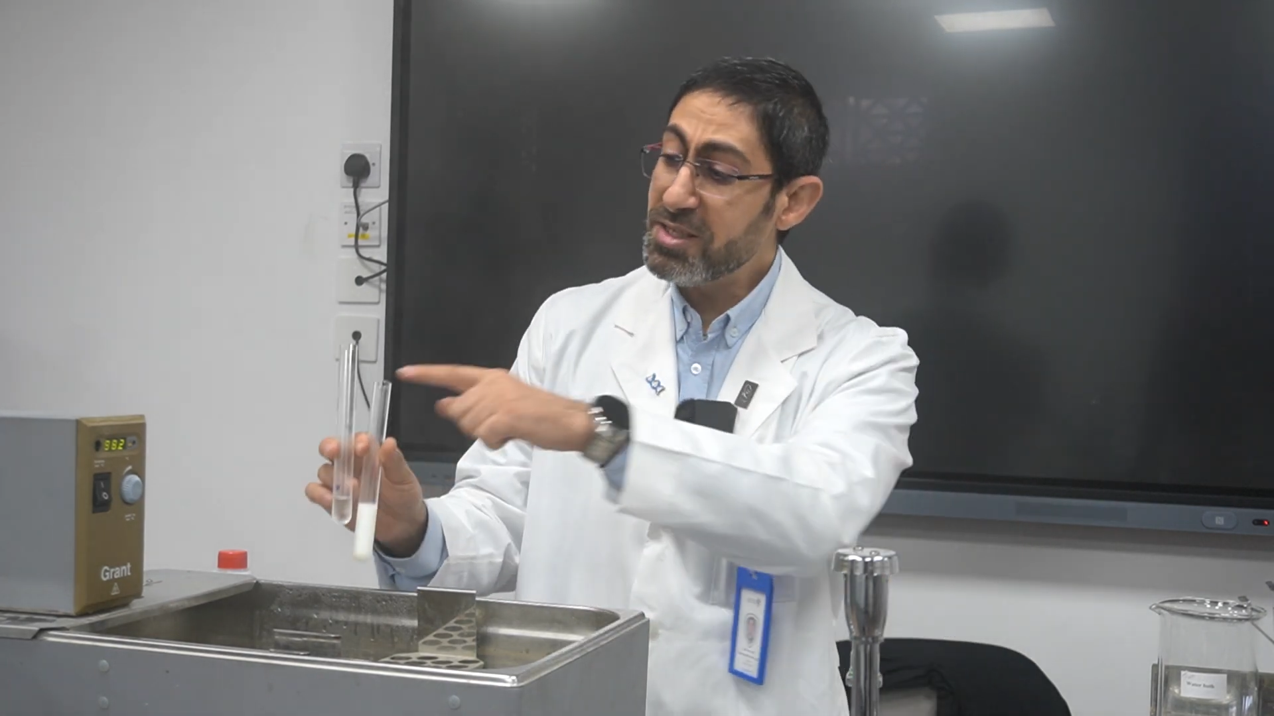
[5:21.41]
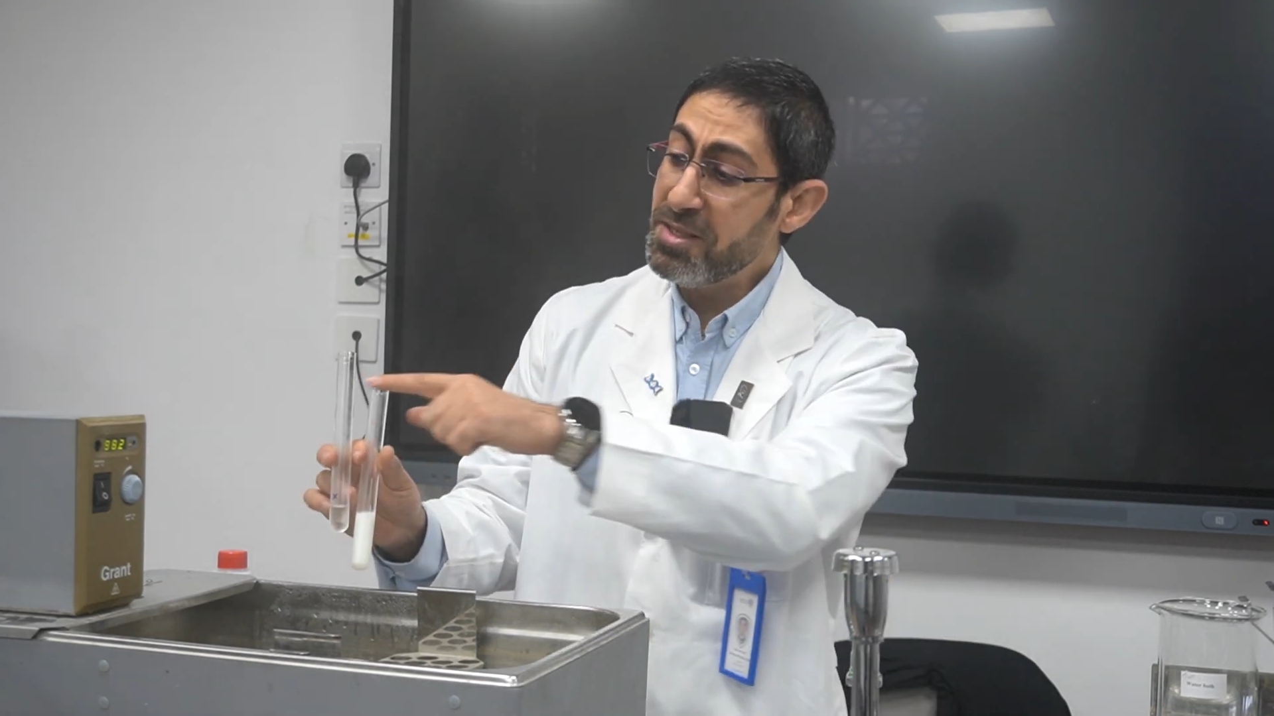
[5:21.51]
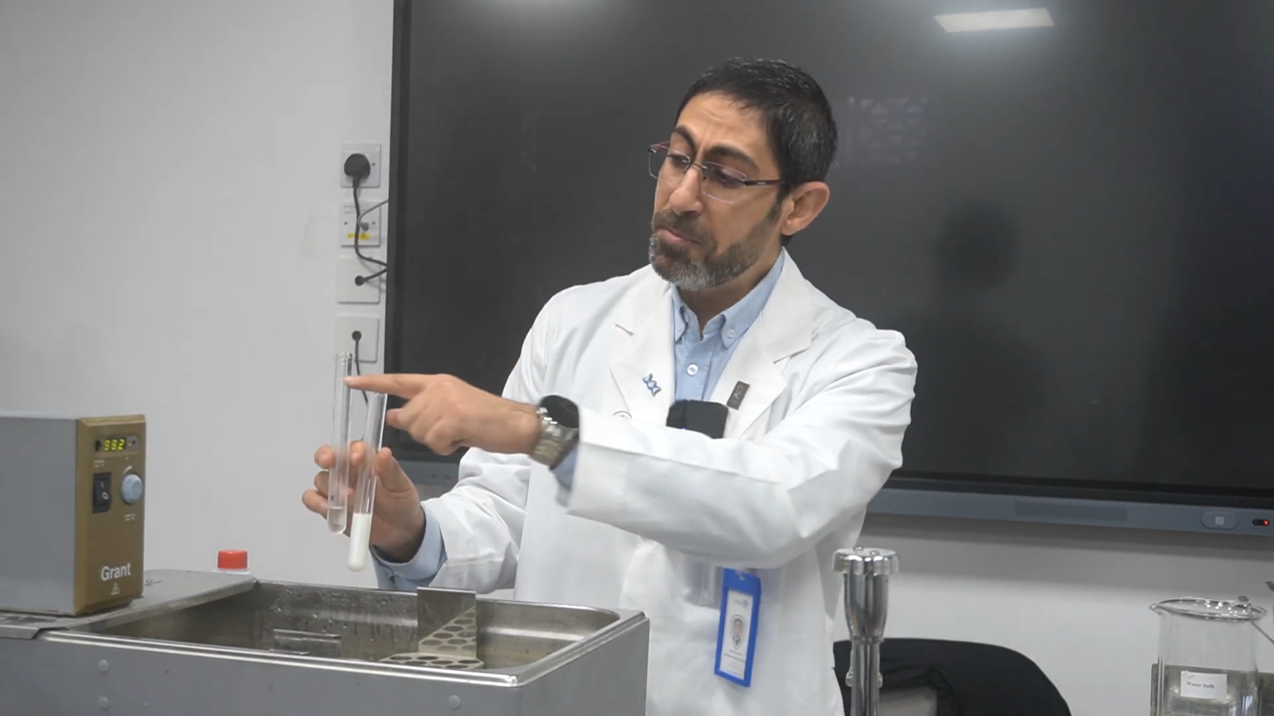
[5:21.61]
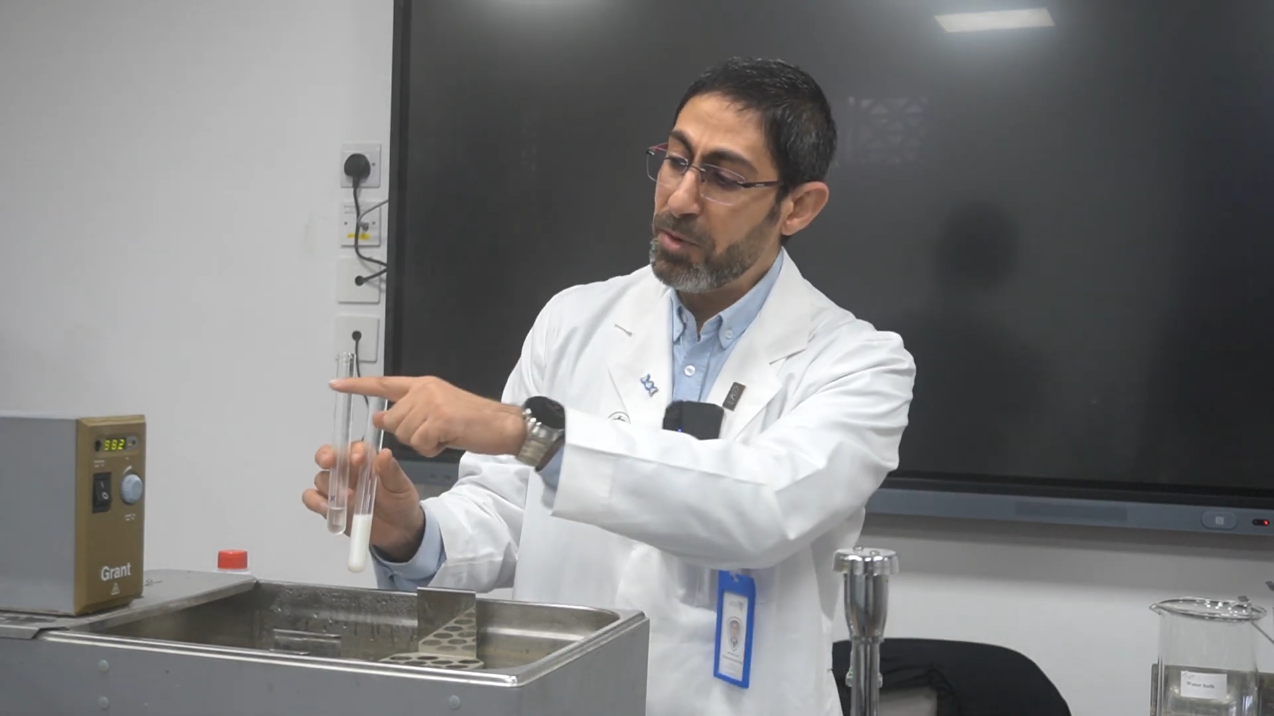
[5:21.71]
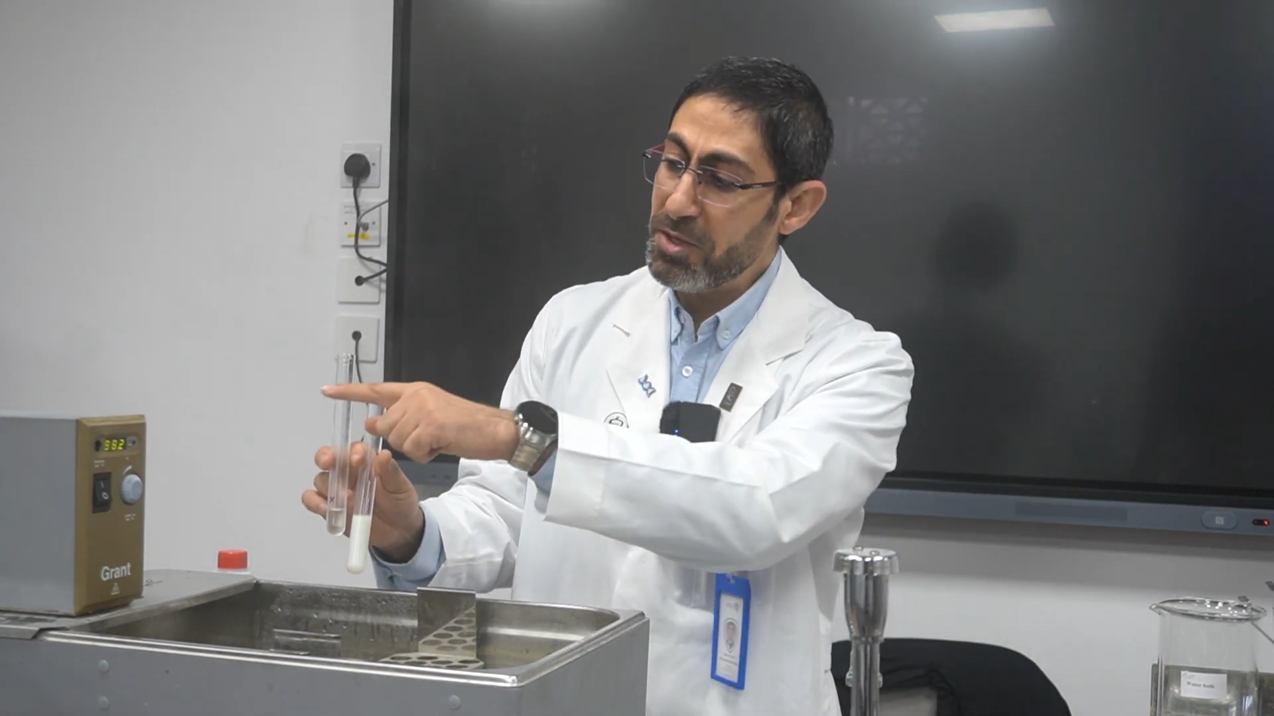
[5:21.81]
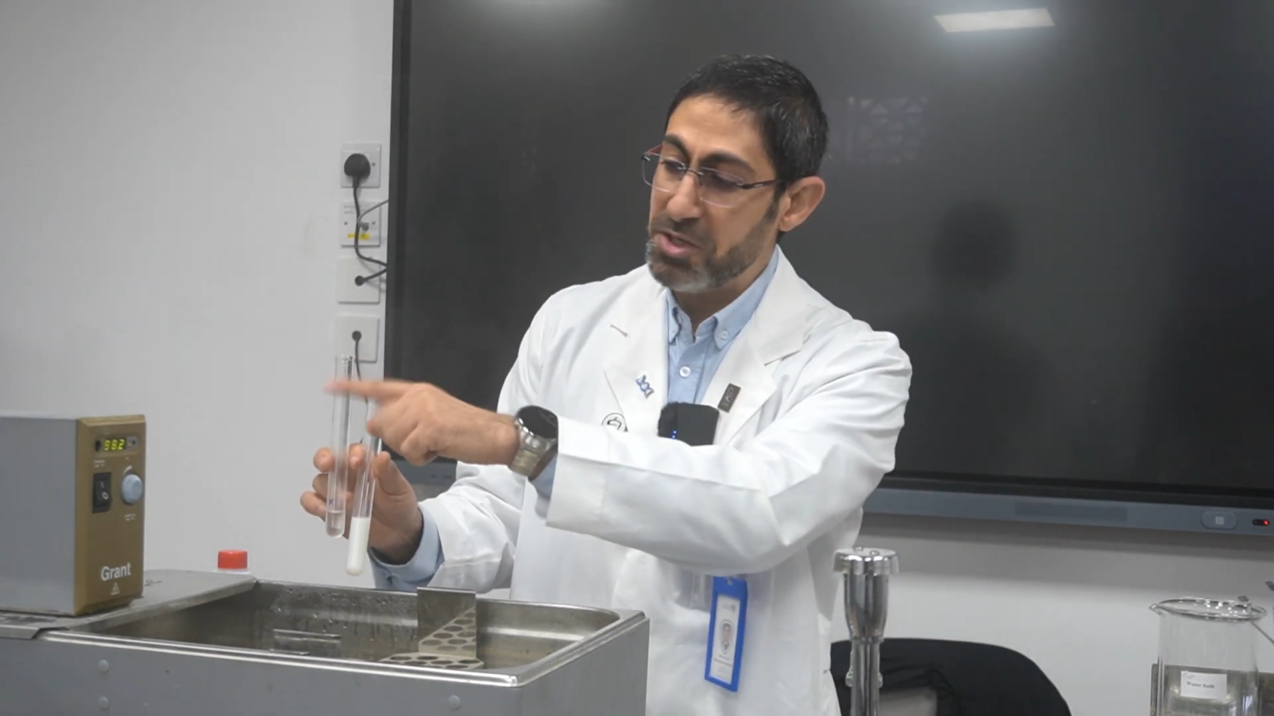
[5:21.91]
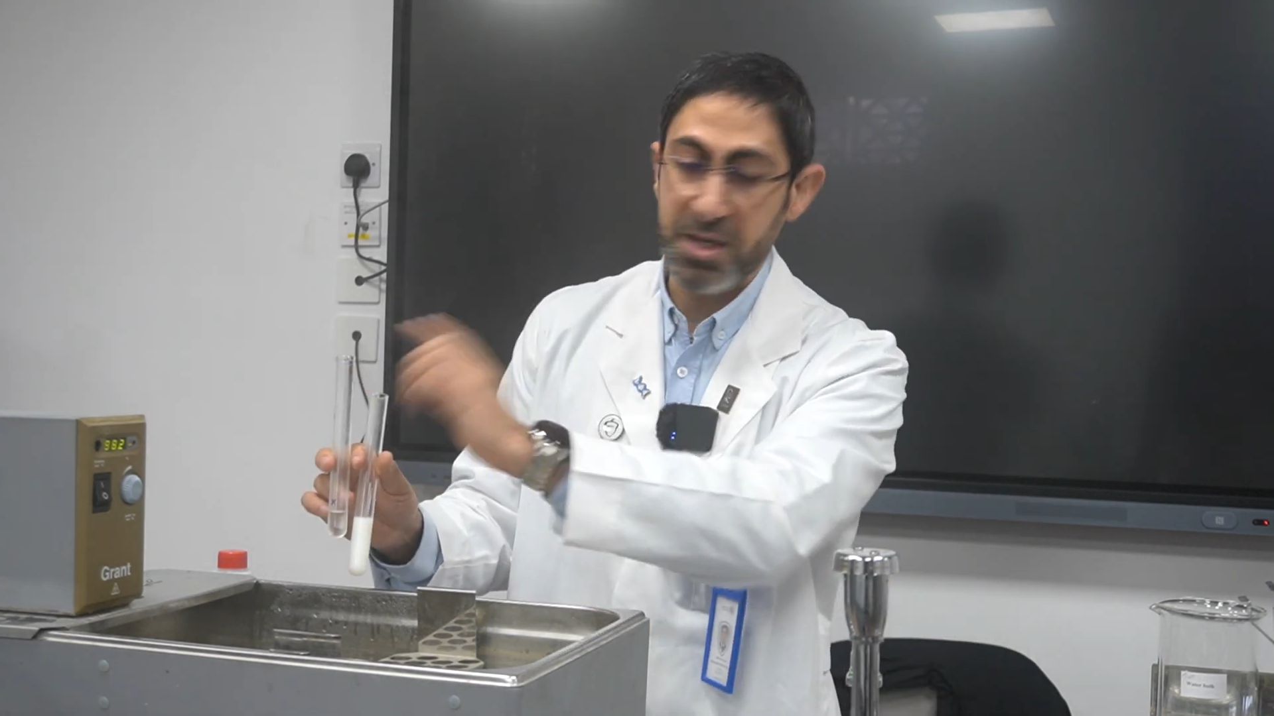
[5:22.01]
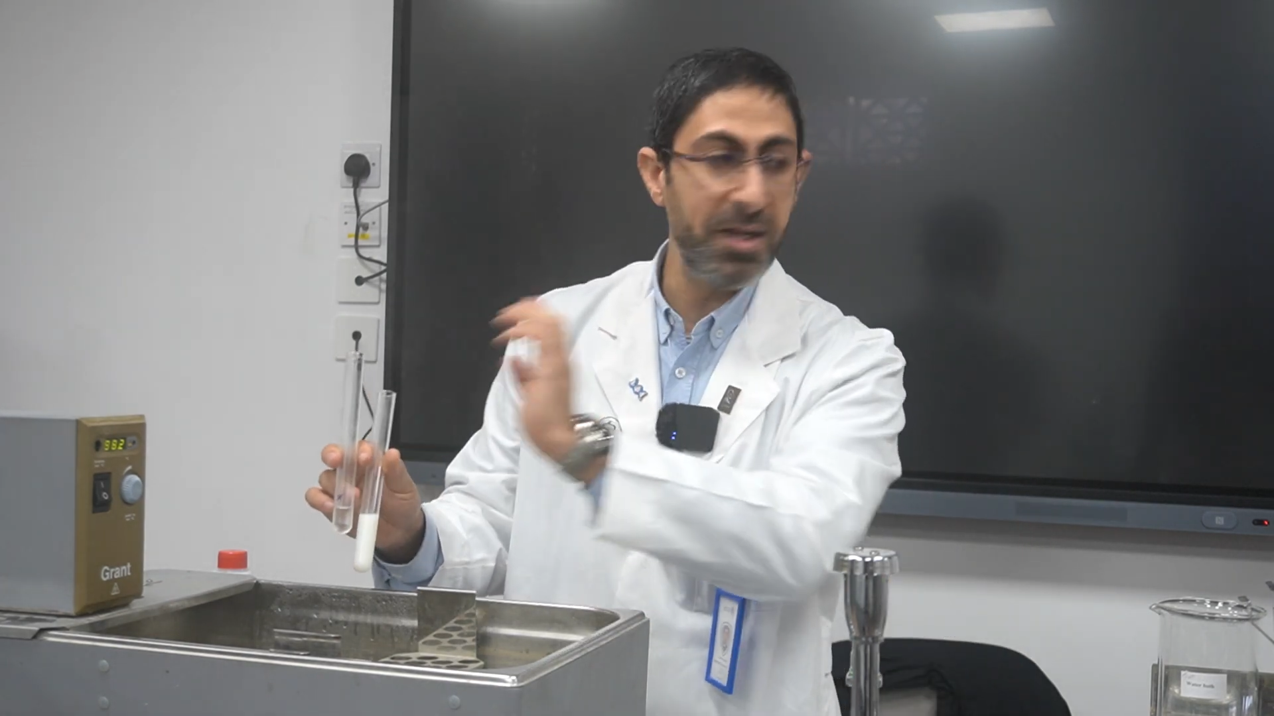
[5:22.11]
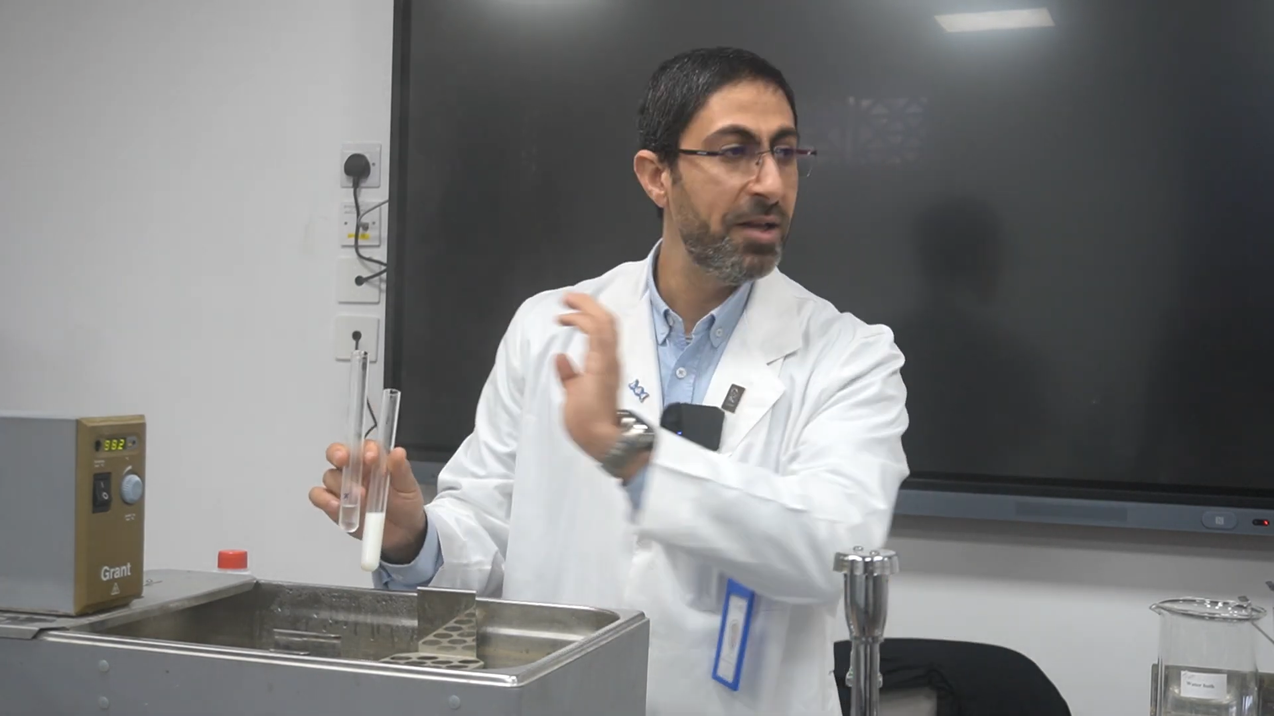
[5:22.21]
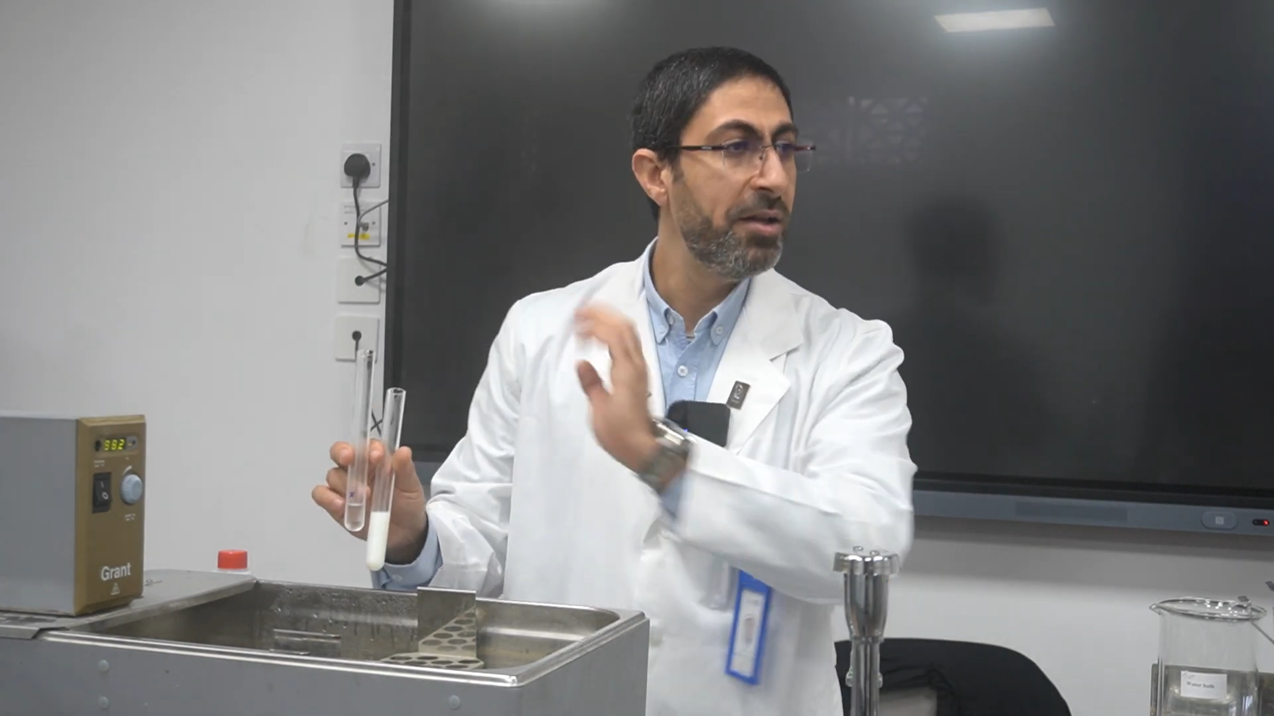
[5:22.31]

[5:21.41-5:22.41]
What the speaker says: the temperature